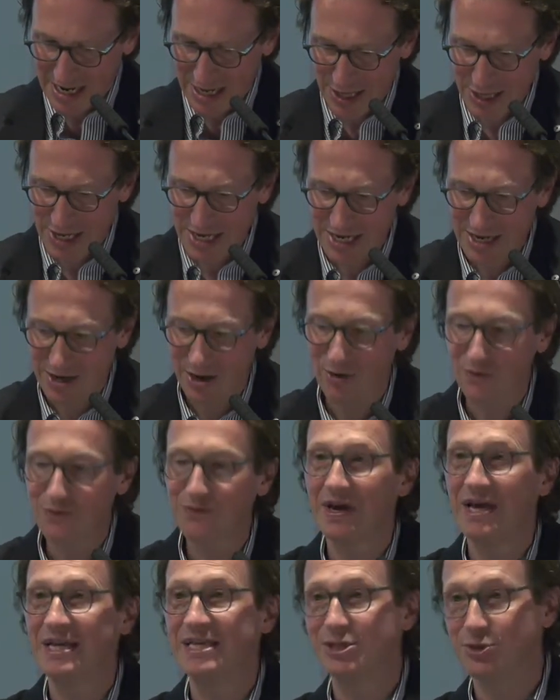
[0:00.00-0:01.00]
Think
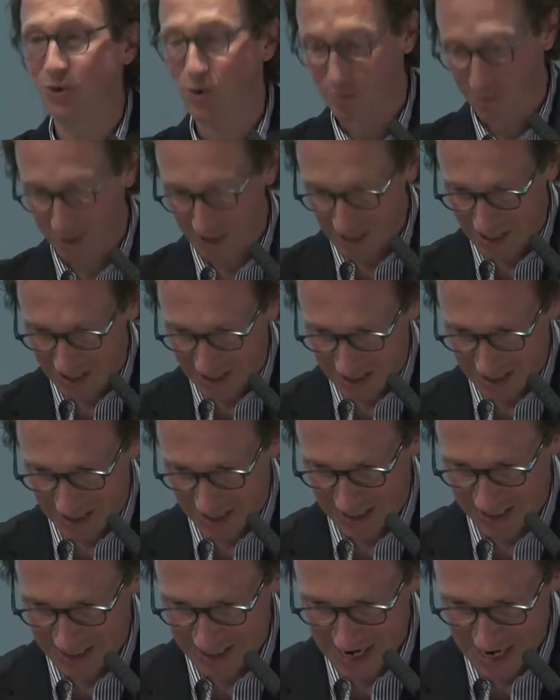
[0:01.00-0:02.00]
of Ethiopia
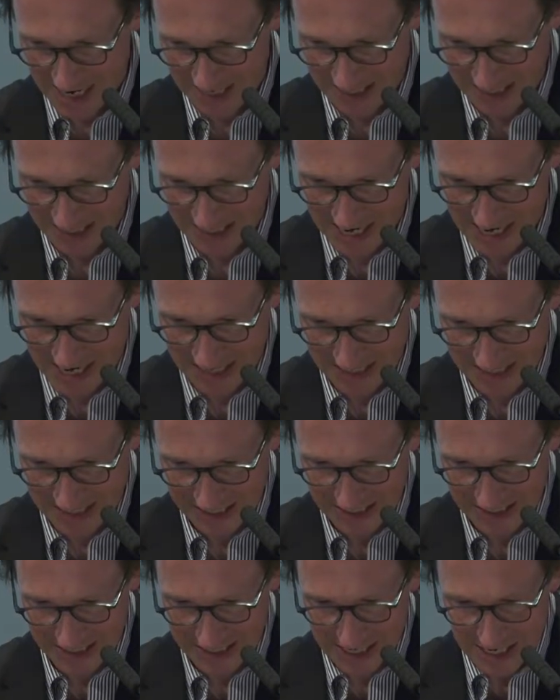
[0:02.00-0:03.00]
in the
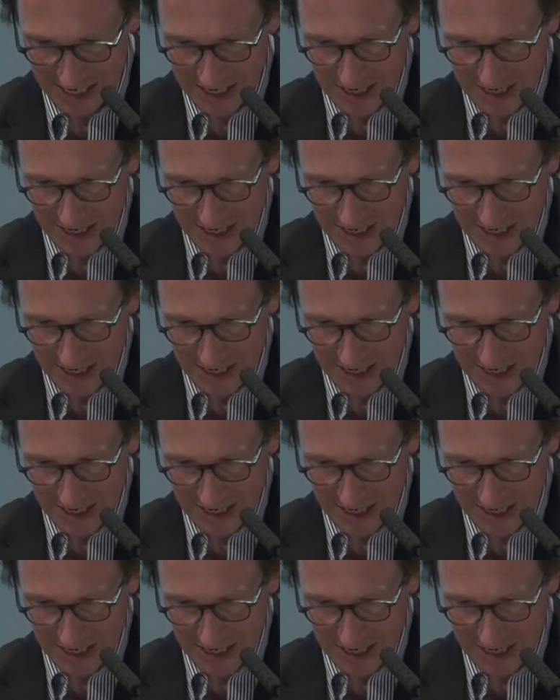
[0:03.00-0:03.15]
1980s.